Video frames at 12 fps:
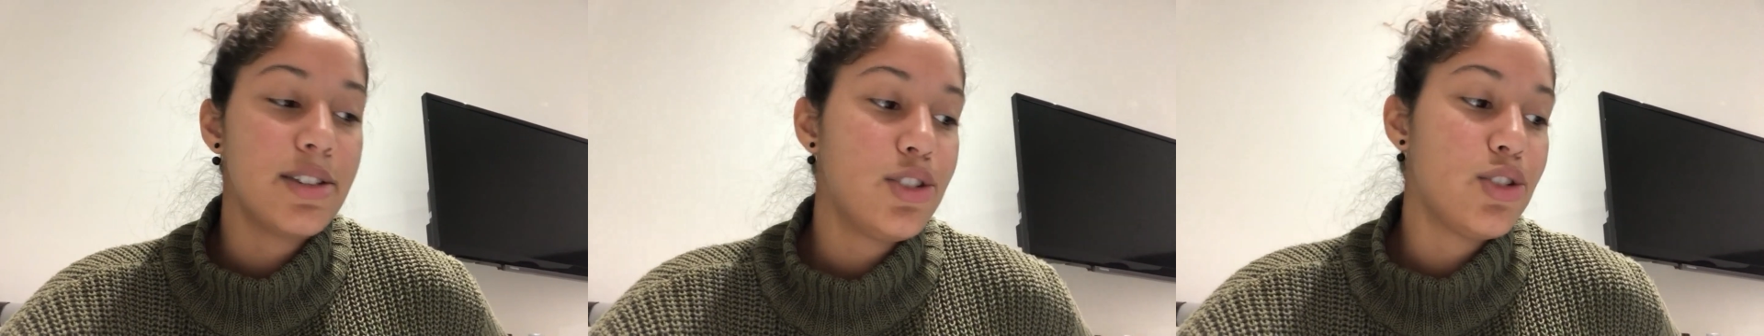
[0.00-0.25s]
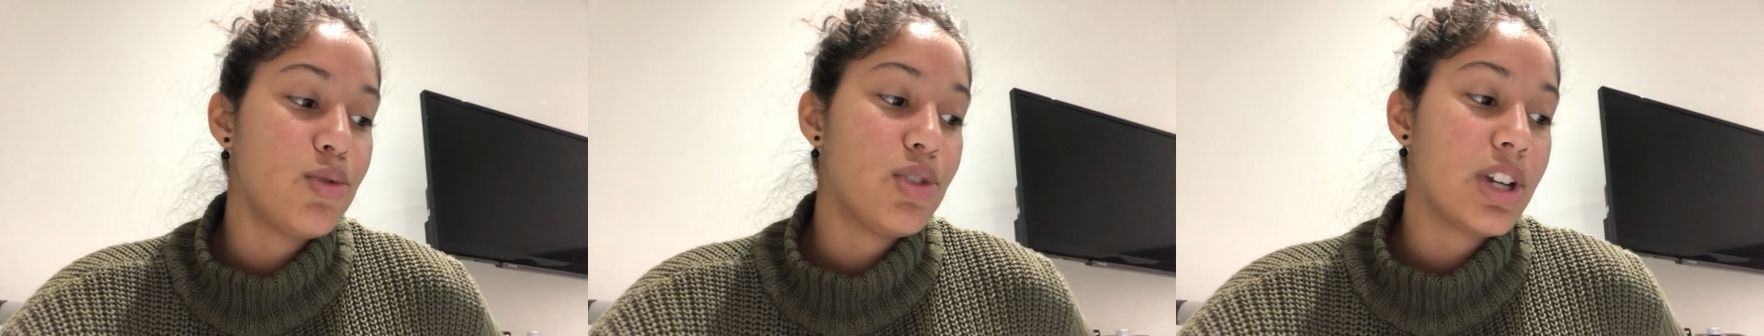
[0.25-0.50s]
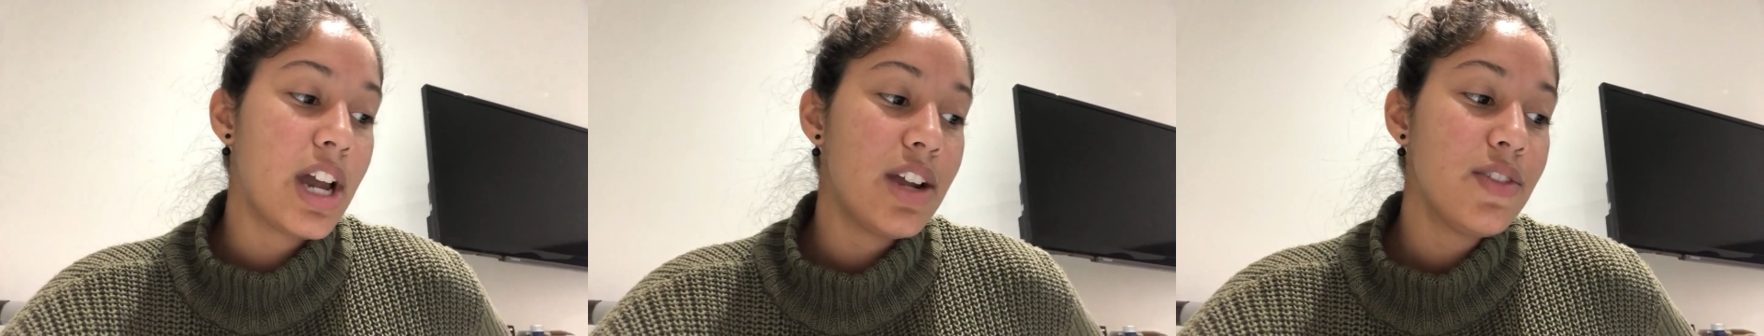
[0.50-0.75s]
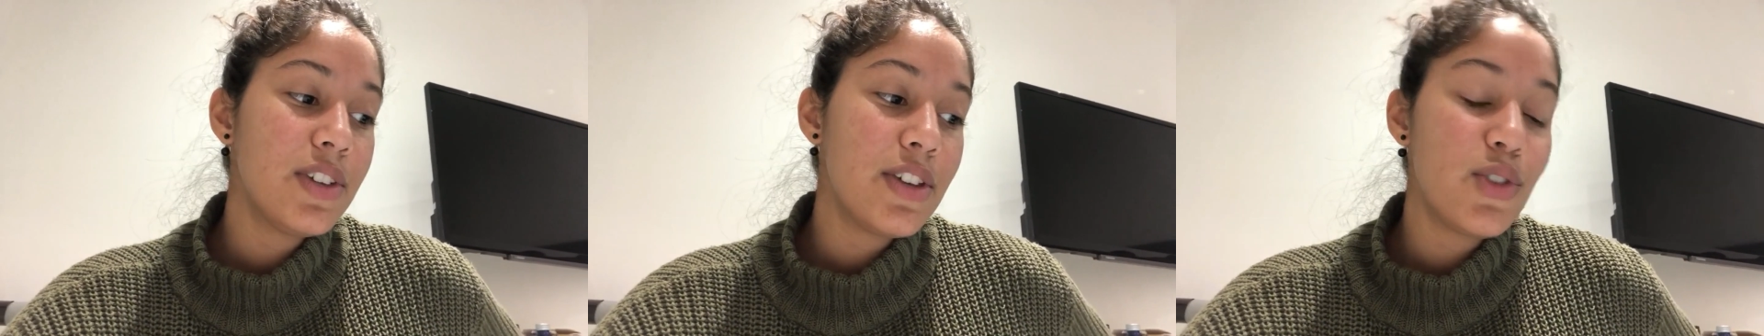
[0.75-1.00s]
So to kind
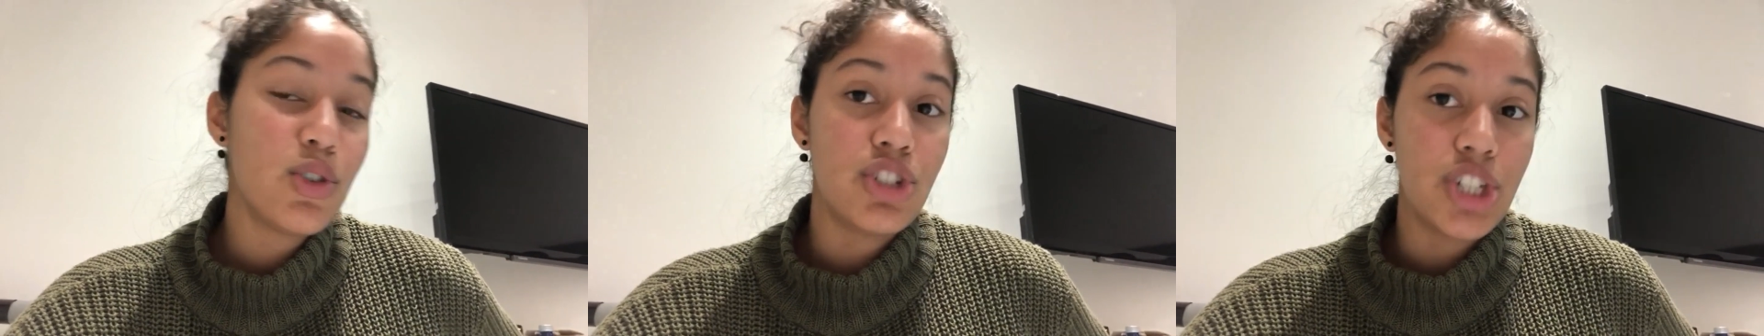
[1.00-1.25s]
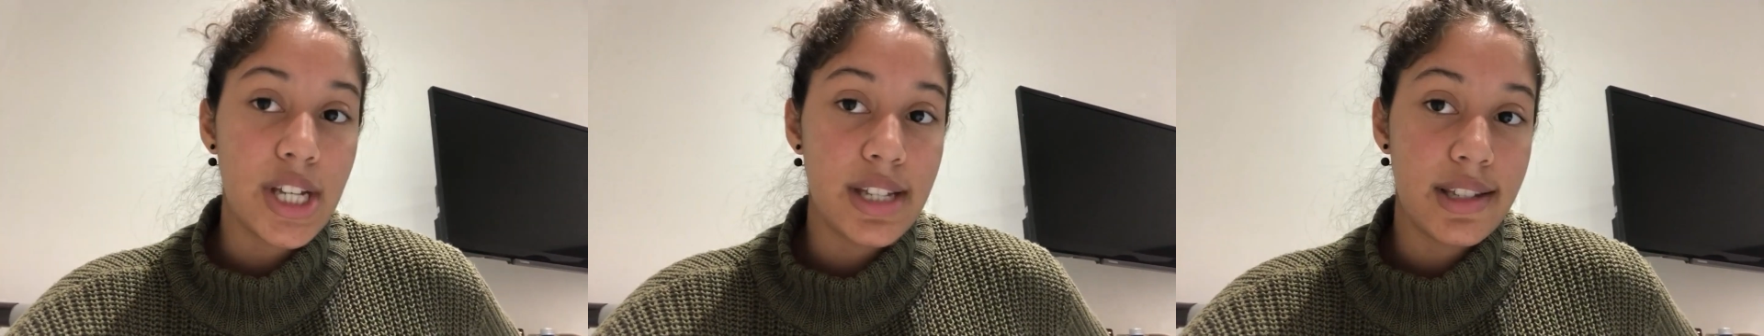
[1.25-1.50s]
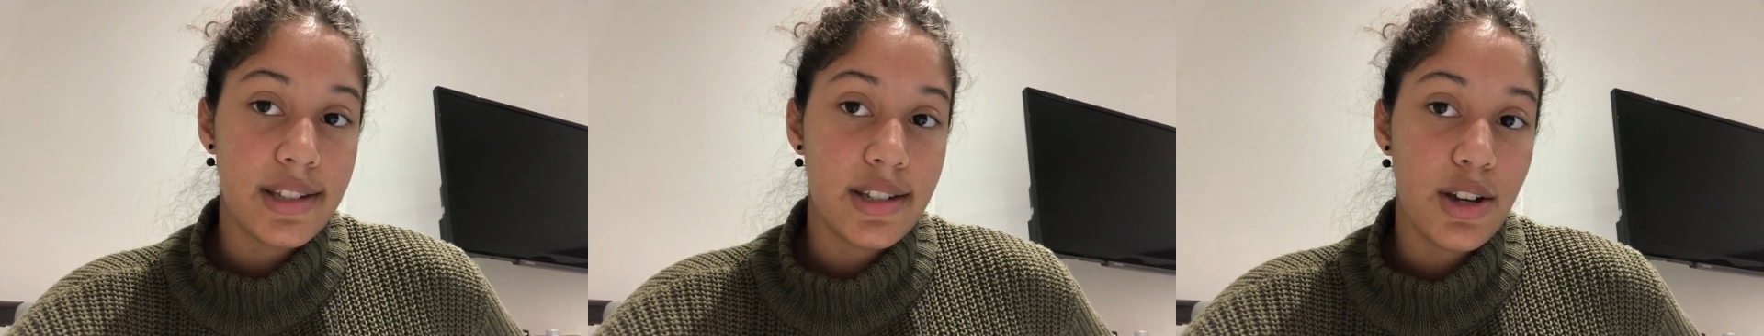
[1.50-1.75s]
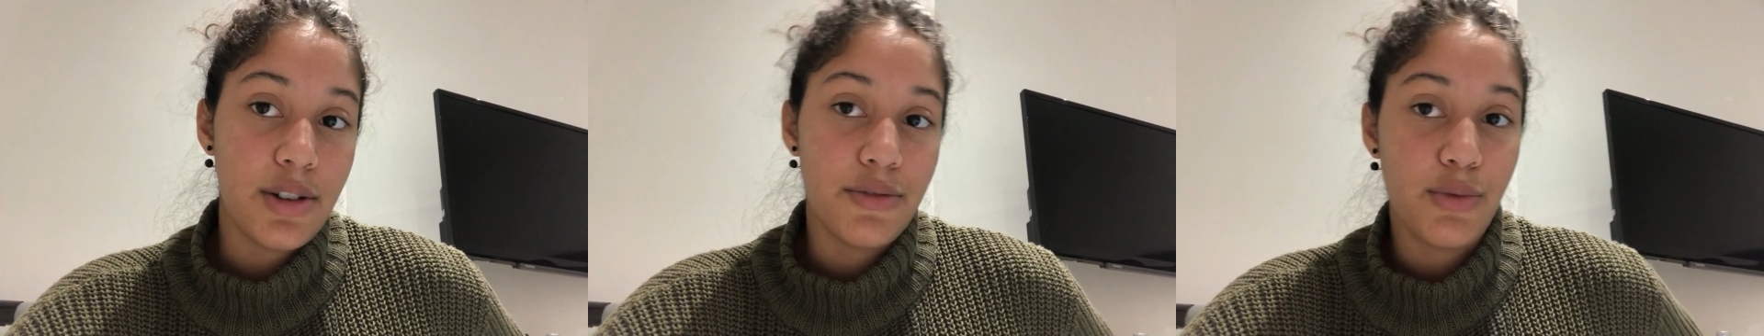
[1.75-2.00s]
of give you a
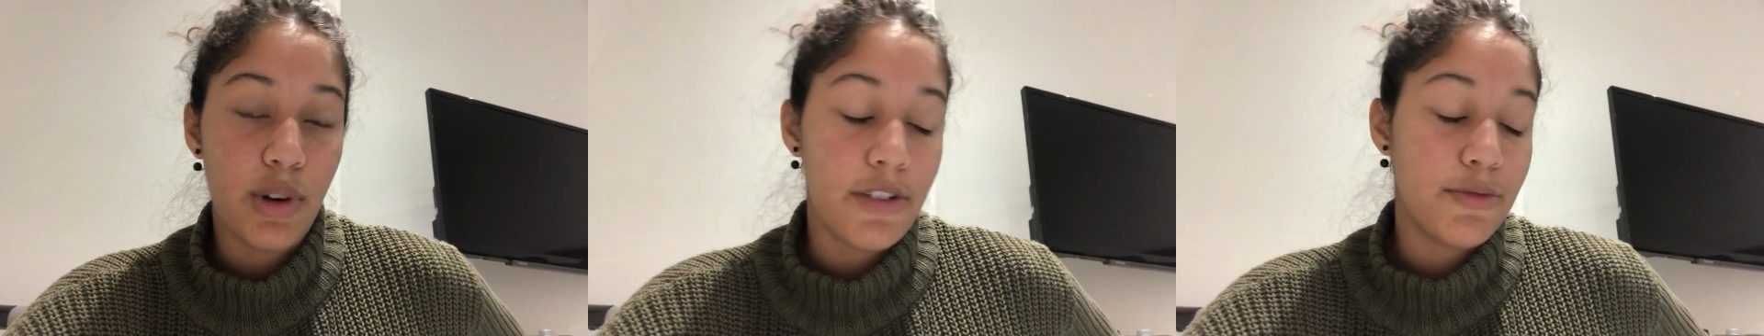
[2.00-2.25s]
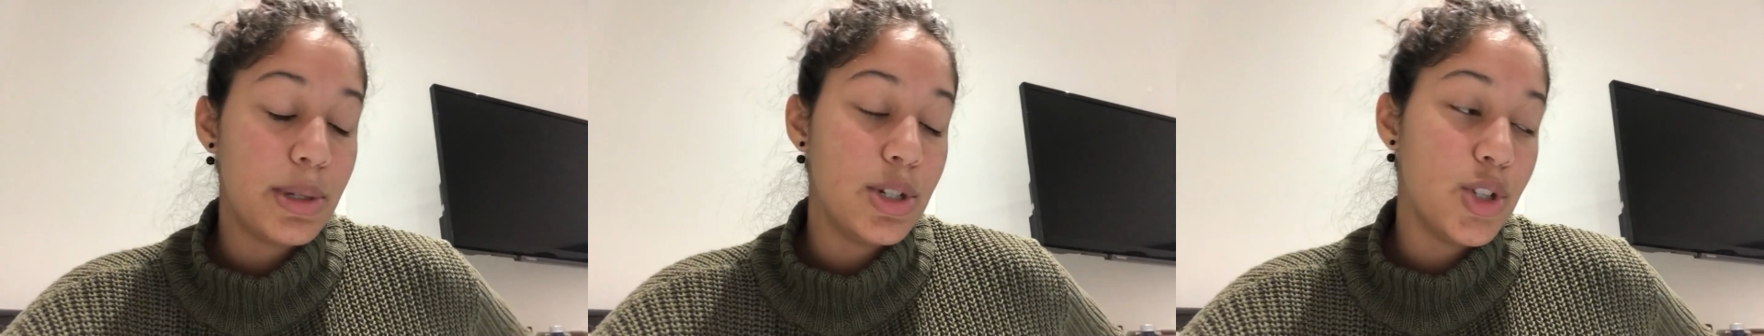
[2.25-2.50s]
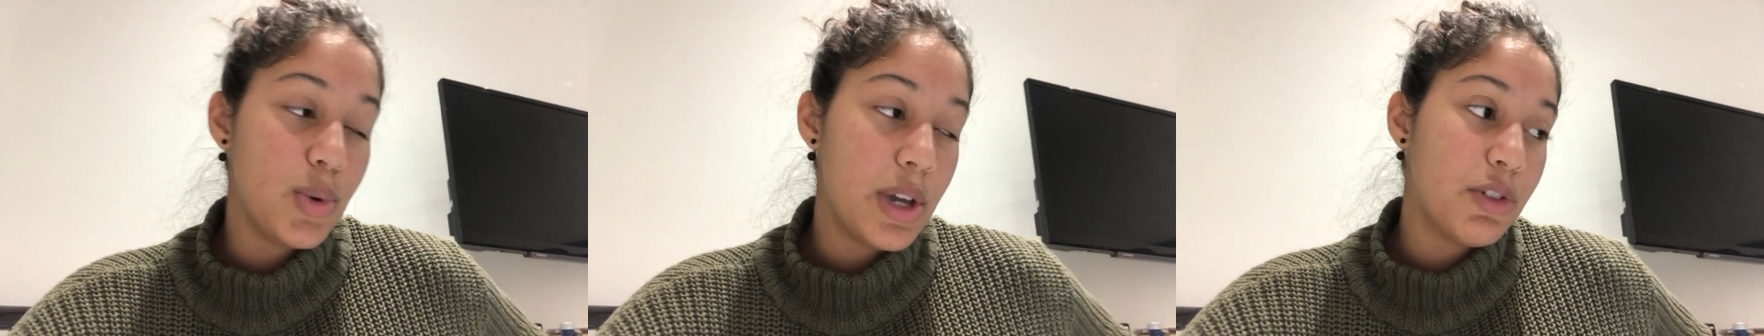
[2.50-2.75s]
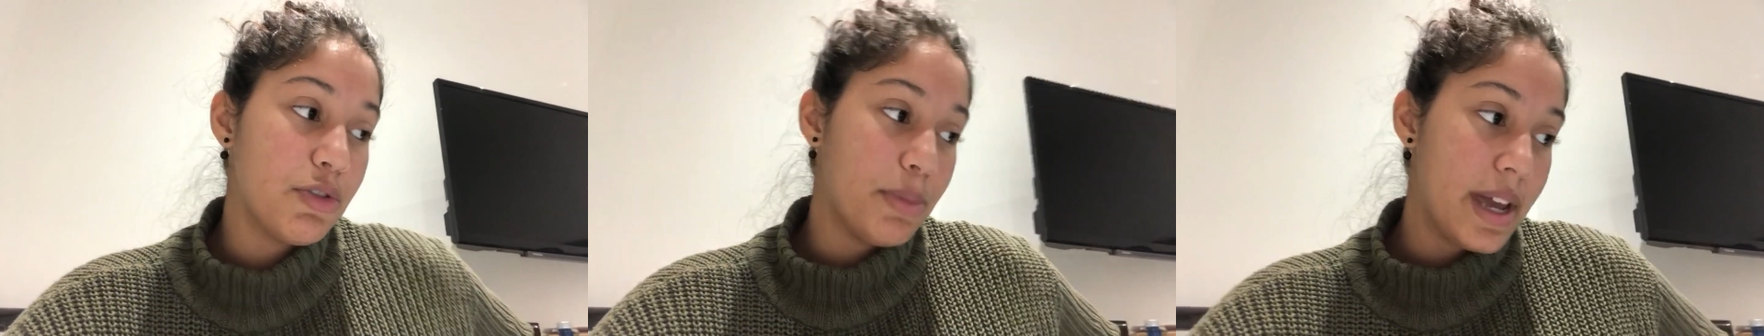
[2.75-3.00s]
gist of what I've been doing
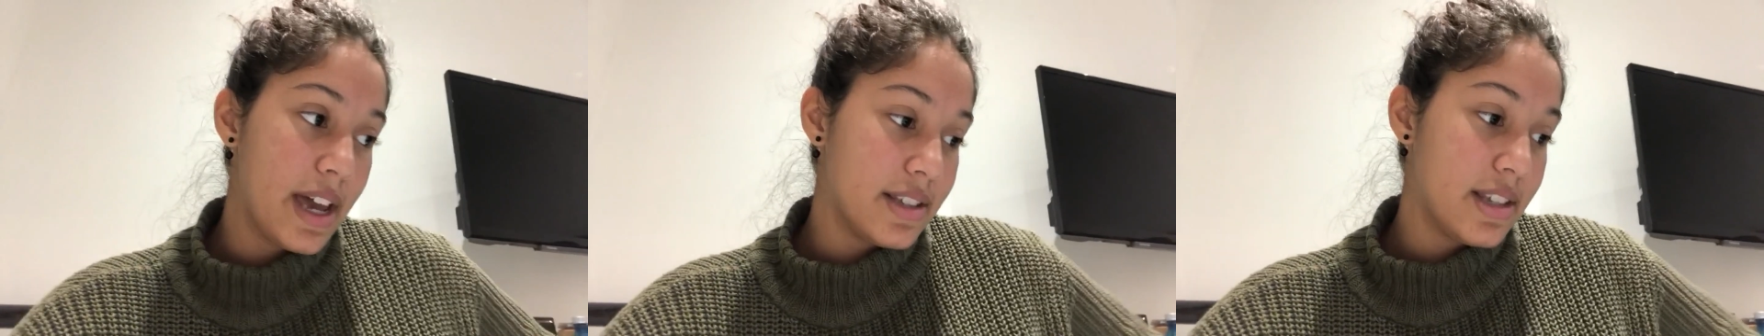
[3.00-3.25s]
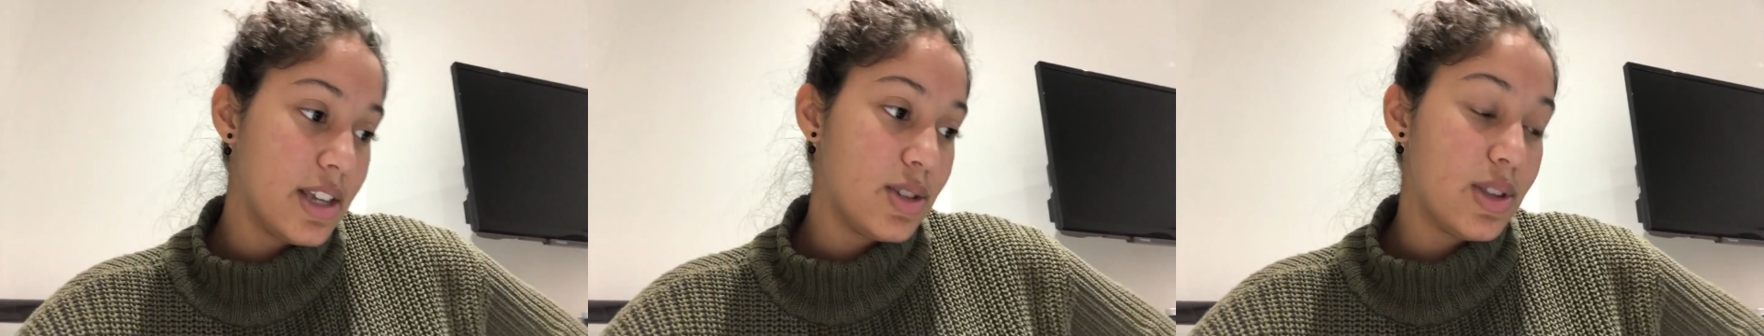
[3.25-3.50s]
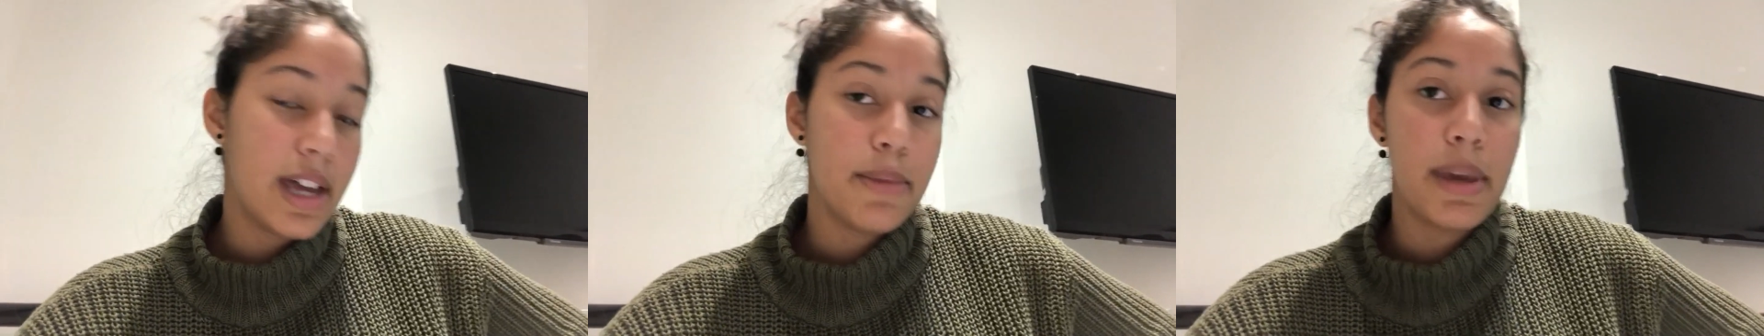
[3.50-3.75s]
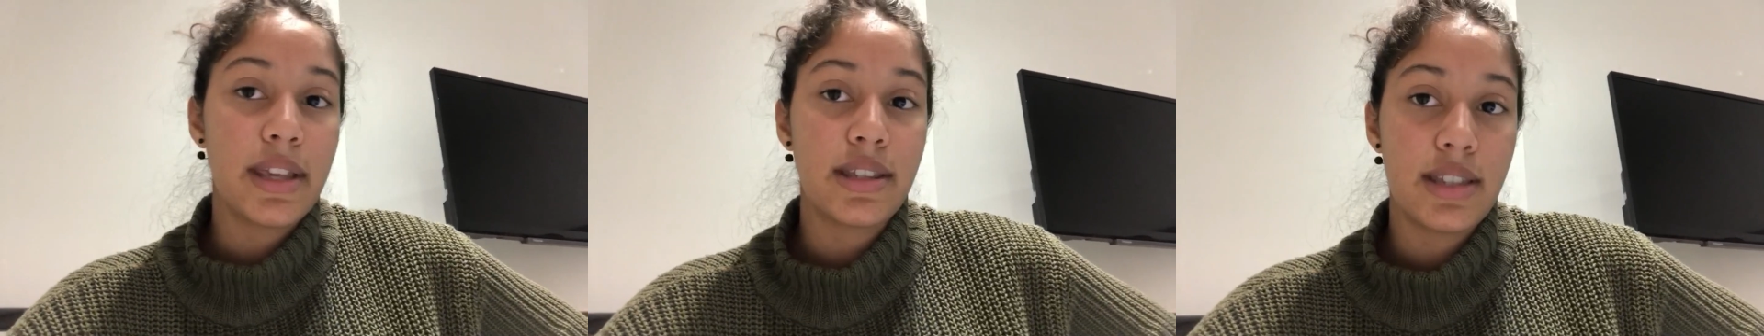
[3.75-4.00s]
with my essay so that it makes